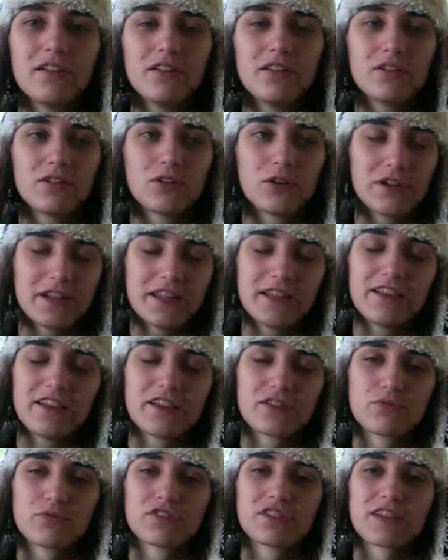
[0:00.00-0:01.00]
Cornelius
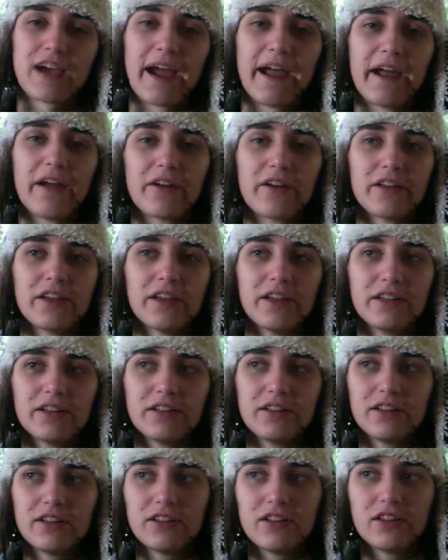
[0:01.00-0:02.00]
was tired.
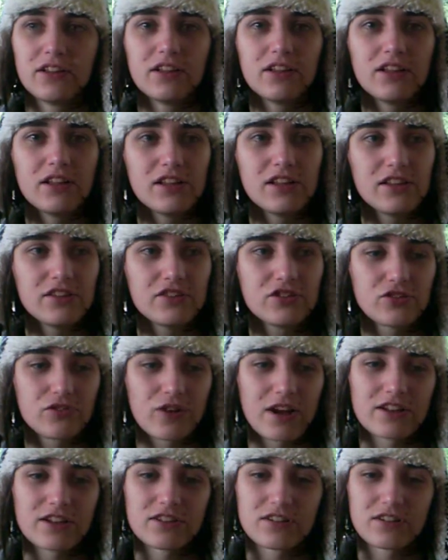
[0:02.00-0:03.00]
He
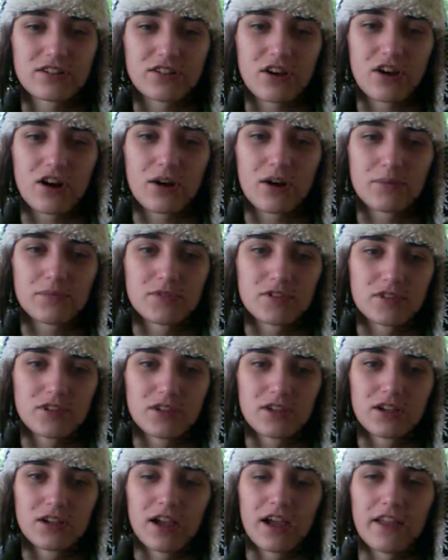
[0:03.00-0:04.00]
stretched his arms,
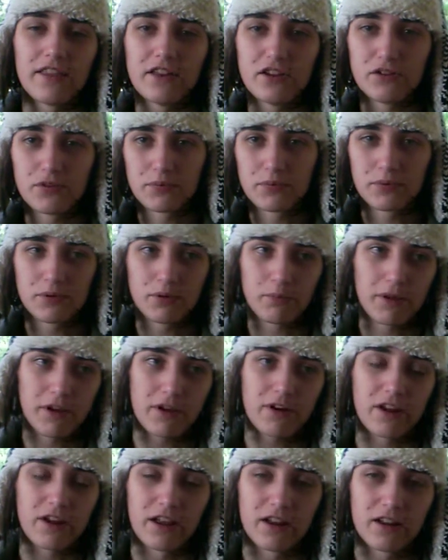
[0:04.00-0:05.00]
and then you'd put a
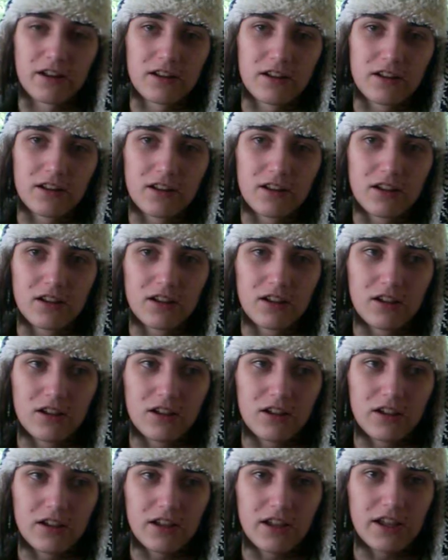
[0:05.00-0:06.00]
period.
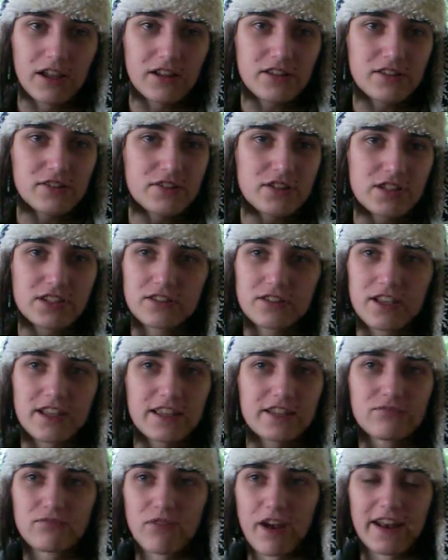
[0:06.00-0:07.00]
It's just like
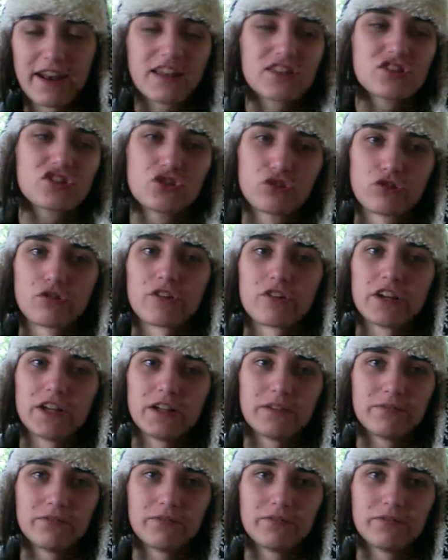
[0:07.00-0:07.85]
writing a story.